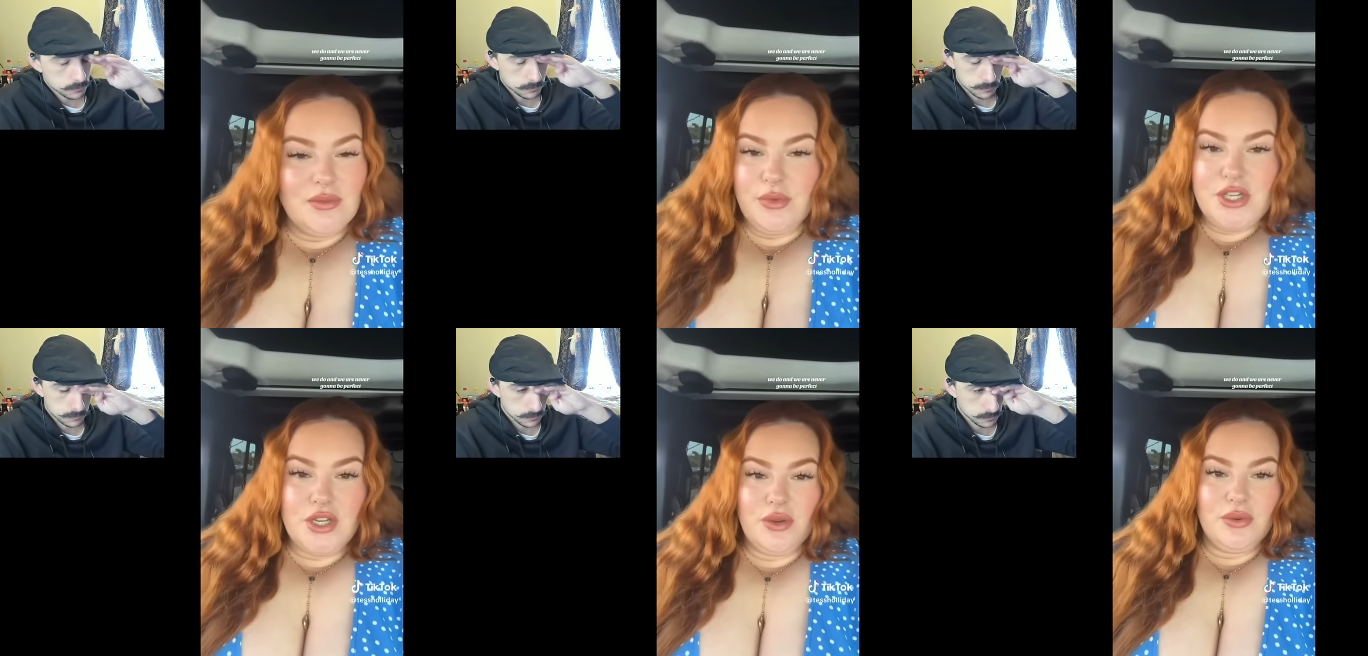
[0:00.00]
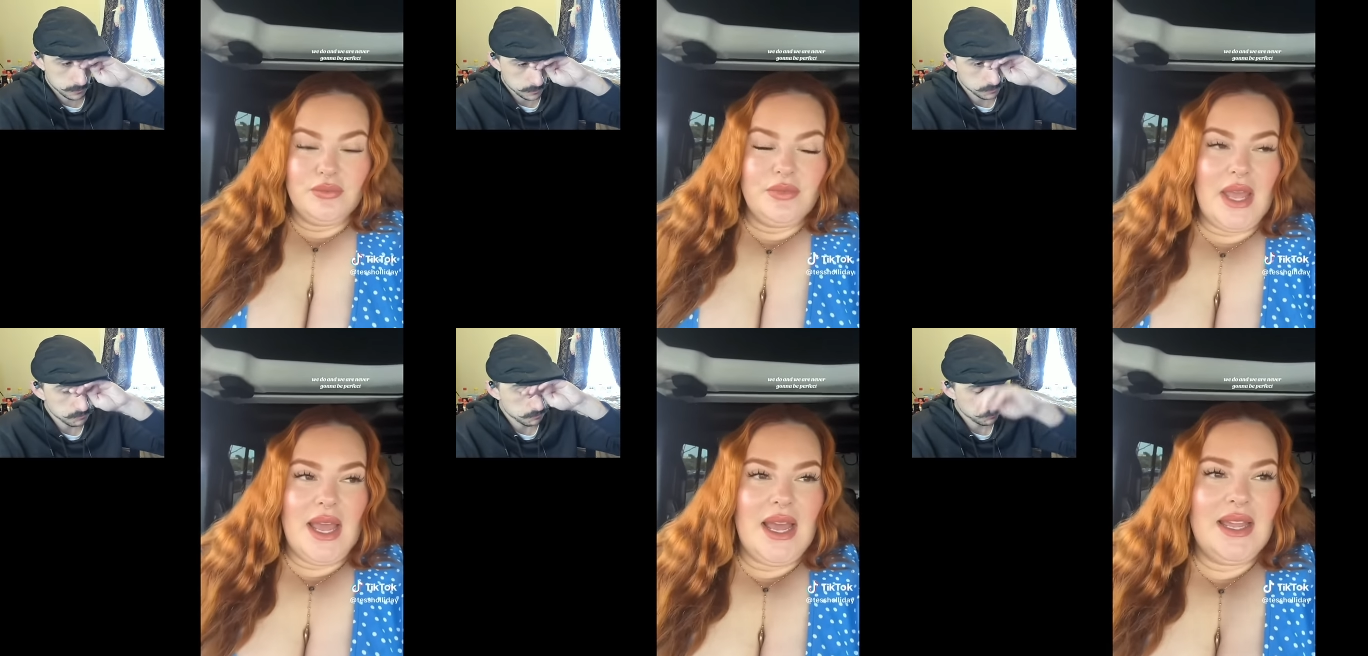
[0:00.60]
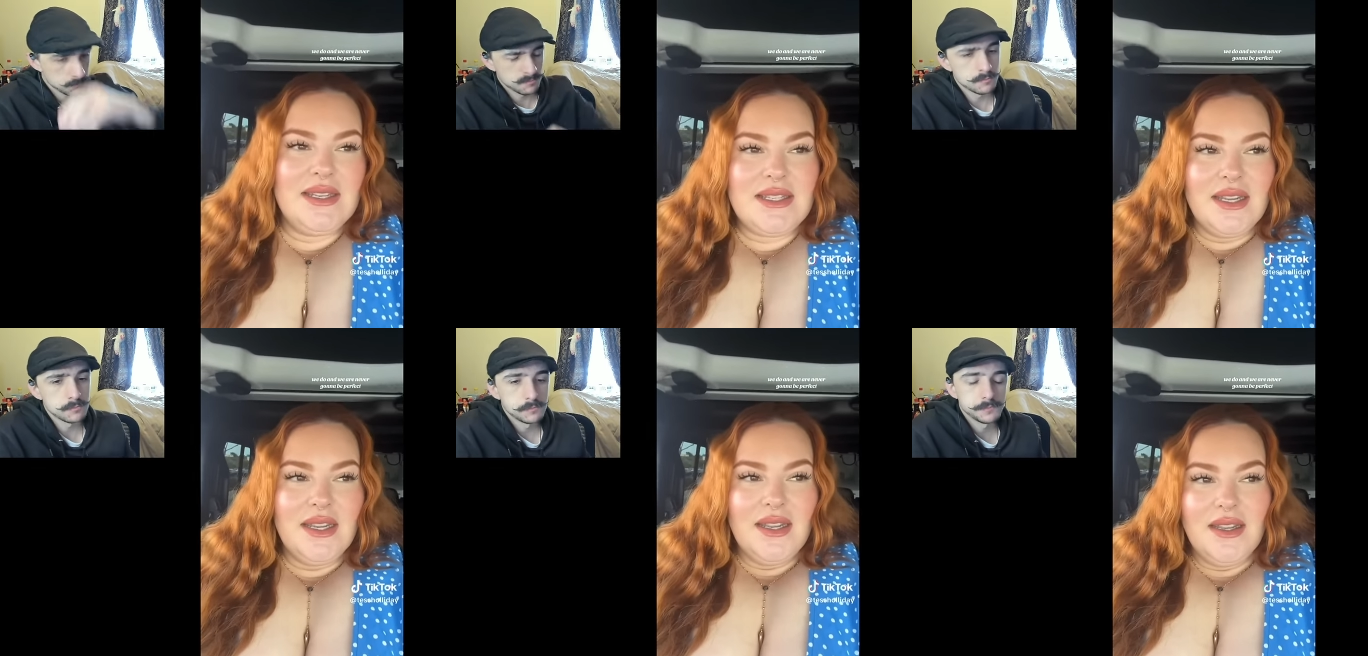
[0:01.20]
Speaker 1: We do. And
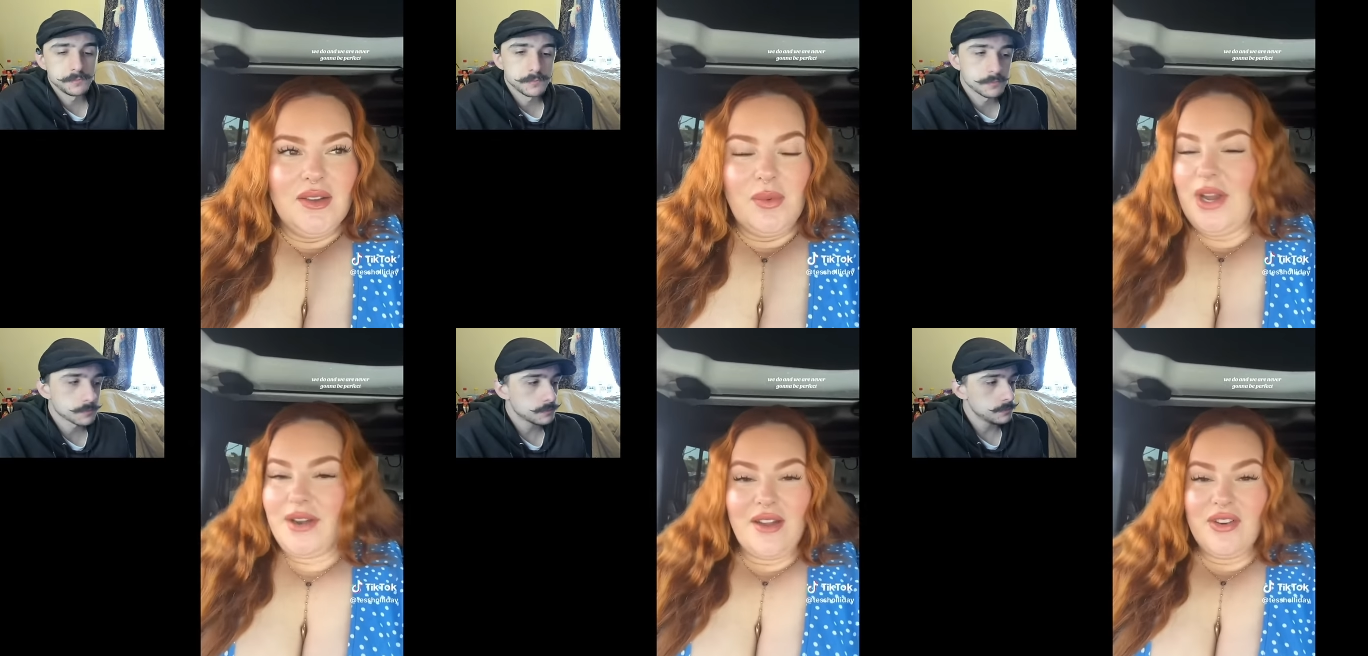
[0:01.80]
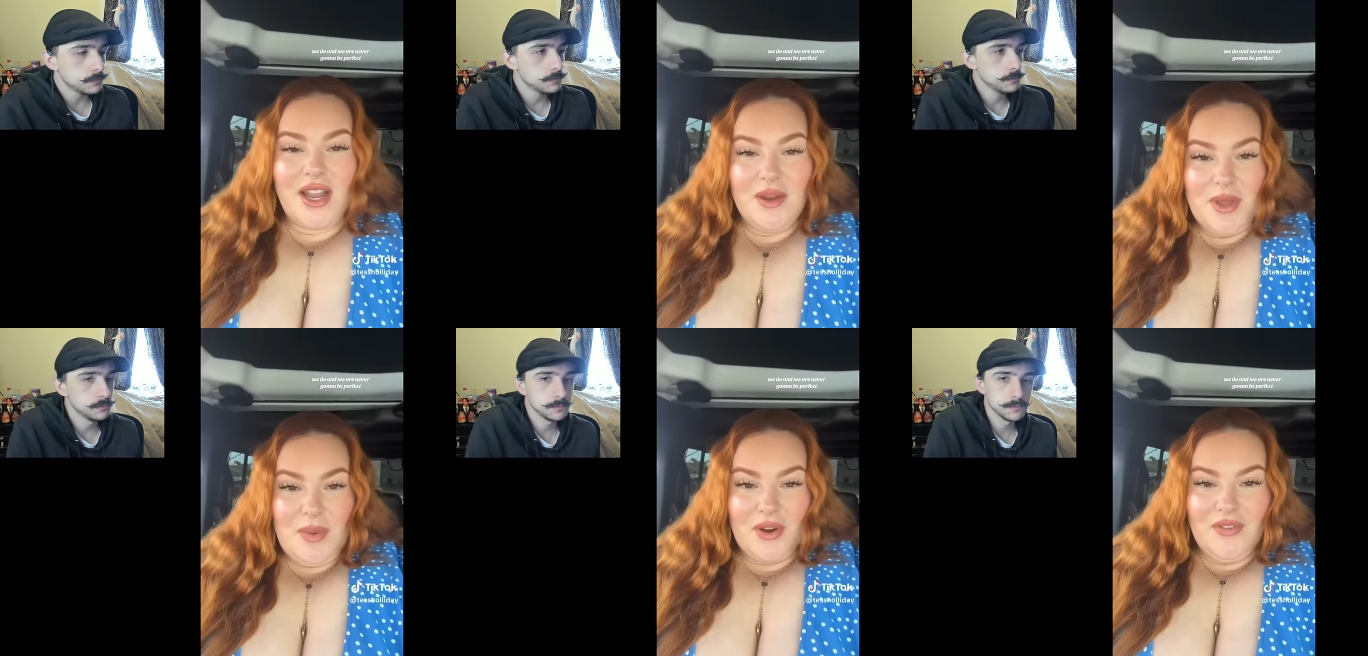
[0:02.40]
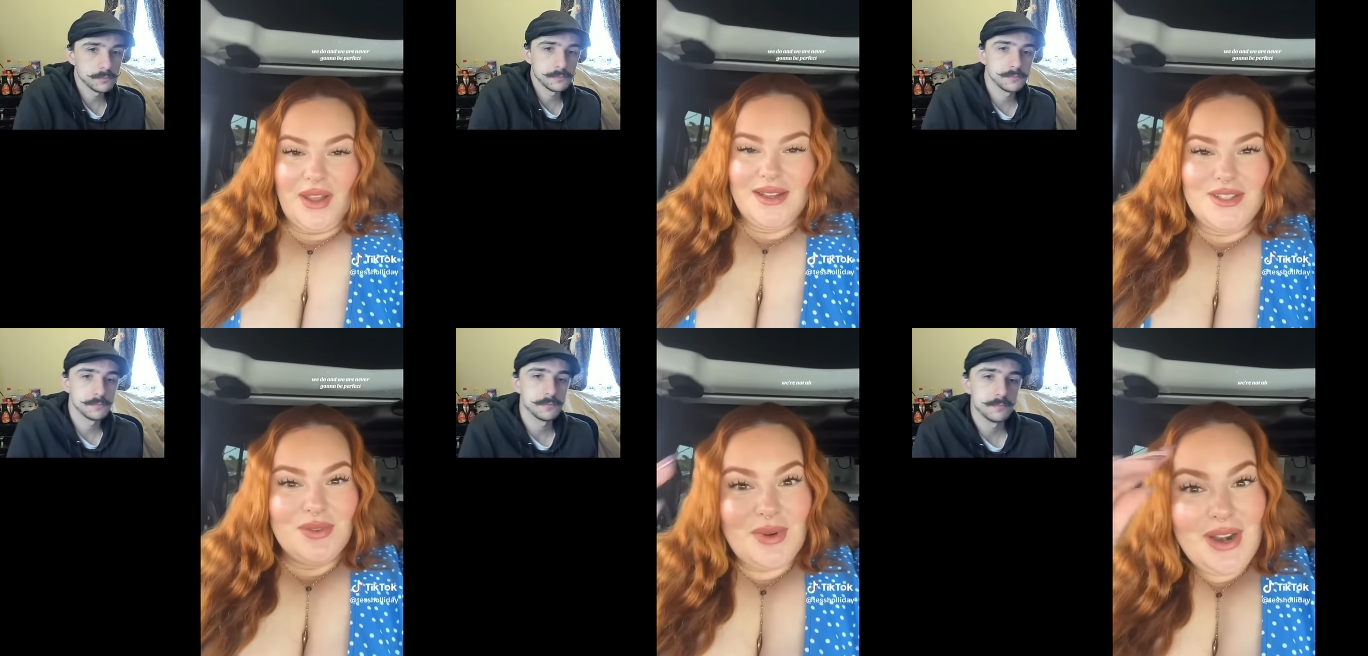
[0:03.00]
we're never going to be
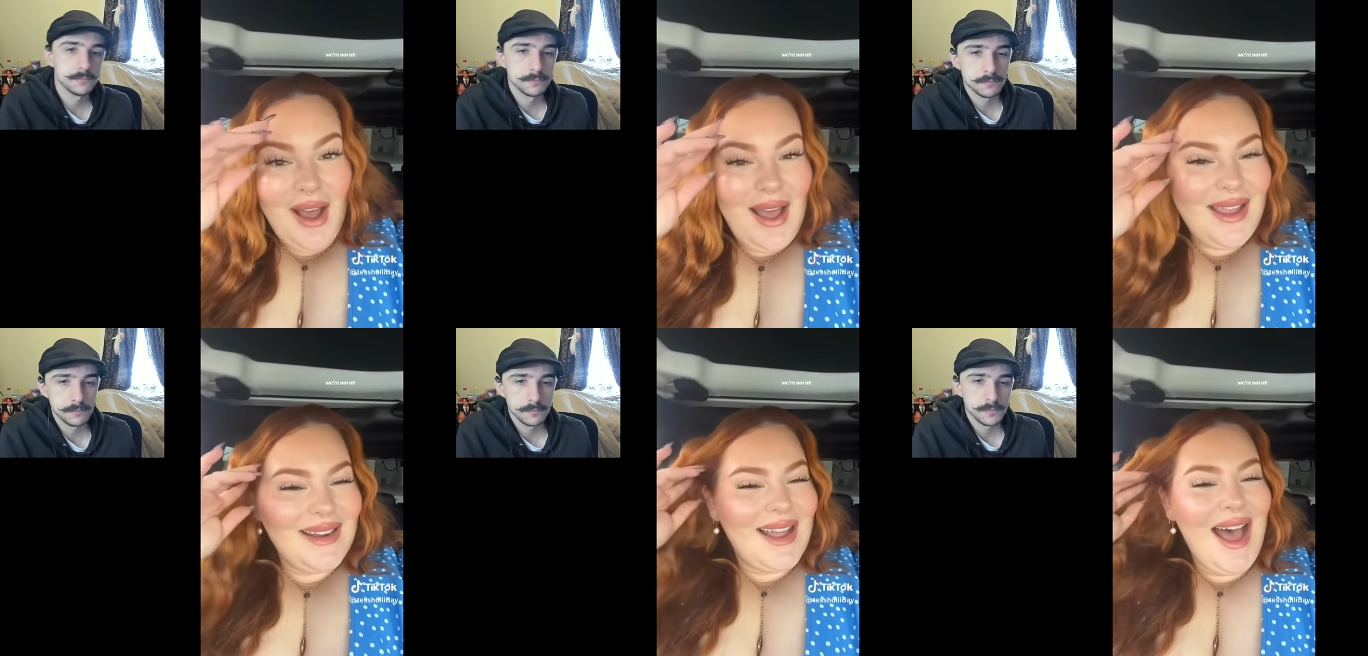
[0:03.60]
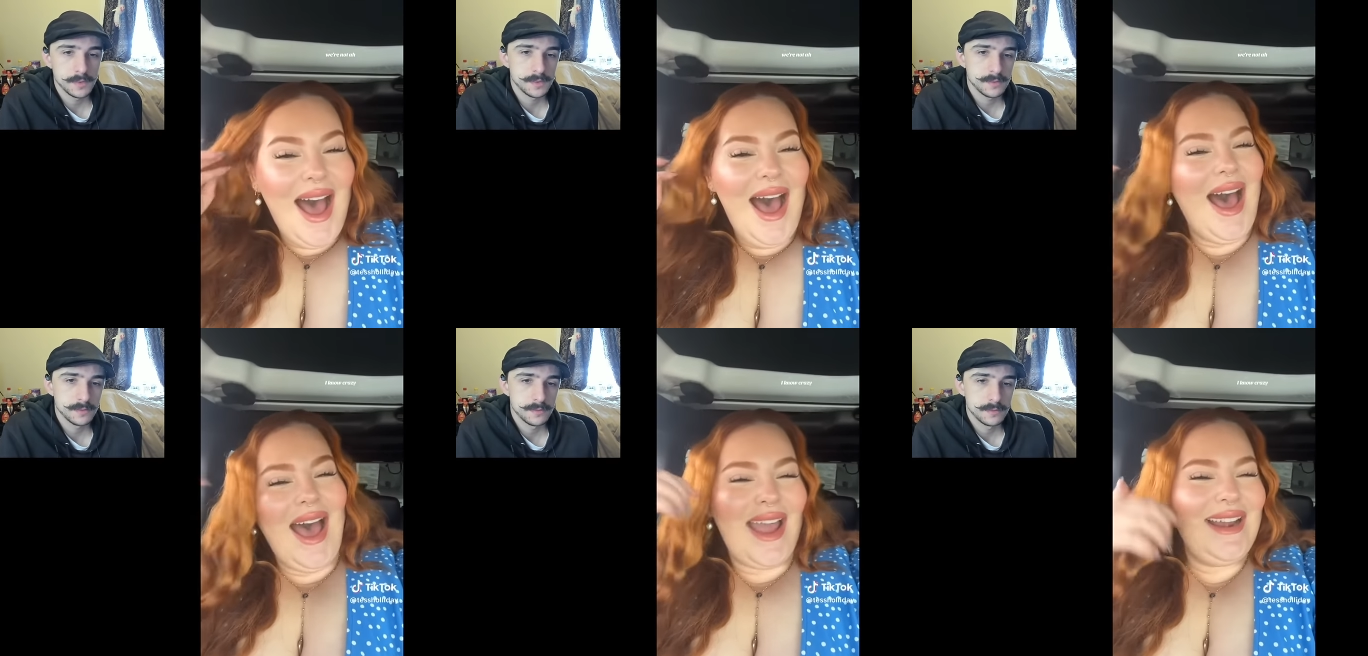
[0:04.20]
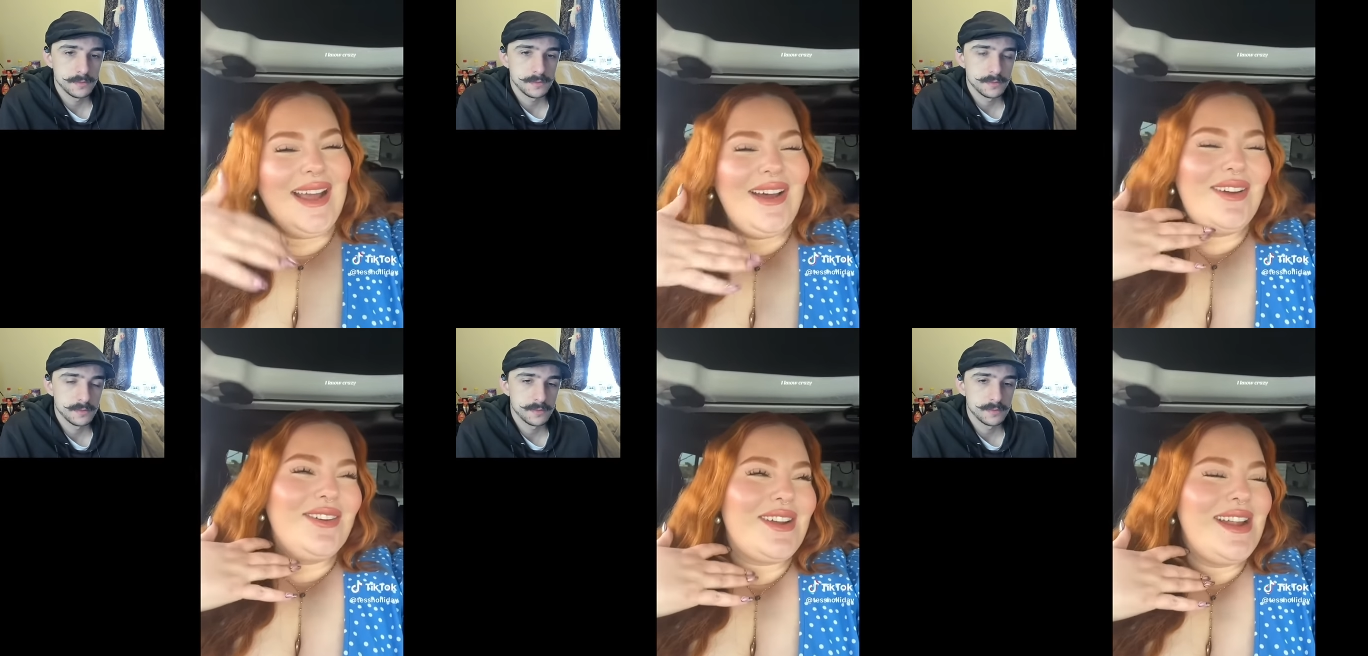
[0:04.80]
perfect. We're not. Ah, I
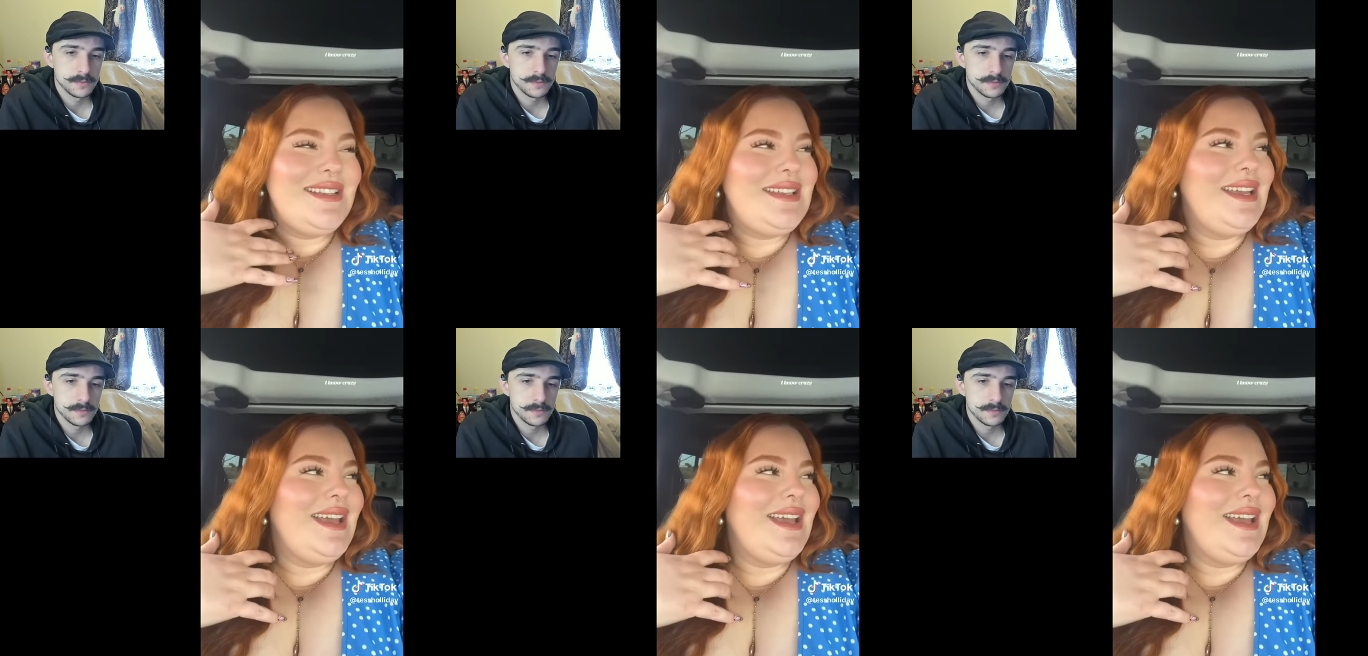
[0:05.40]
know, crazy.